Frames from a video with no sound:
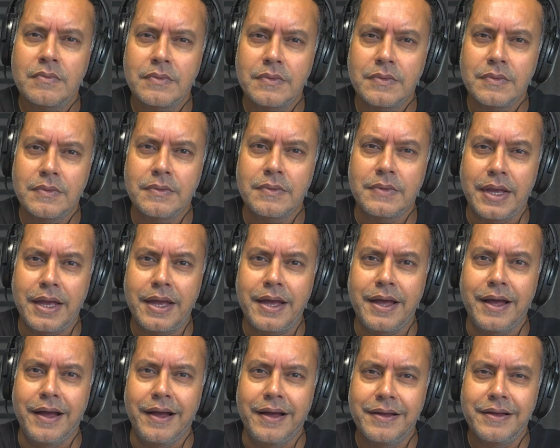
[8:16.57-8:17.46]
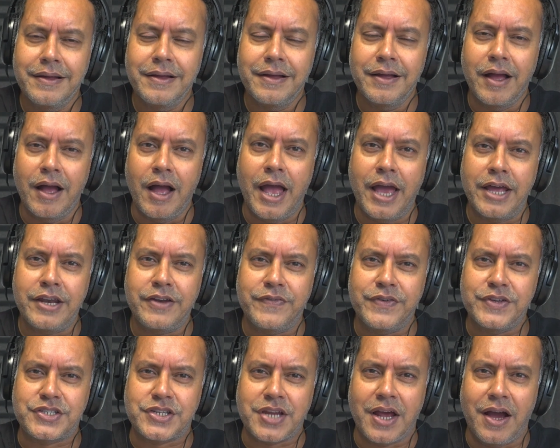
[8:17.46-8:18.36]
Yeah. Ahead of
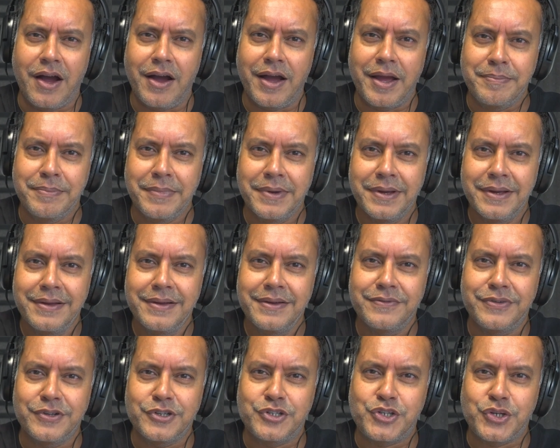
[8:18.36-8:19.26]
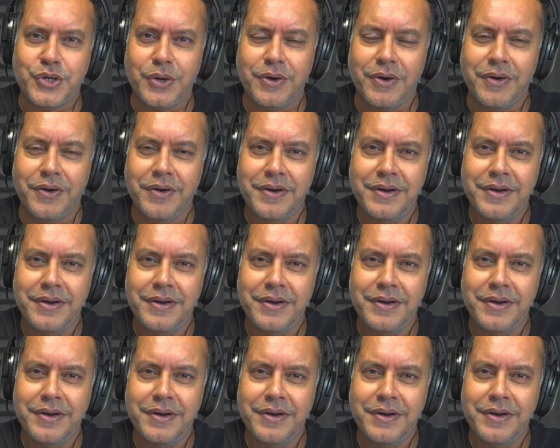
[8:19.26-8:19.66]
his time, for sure.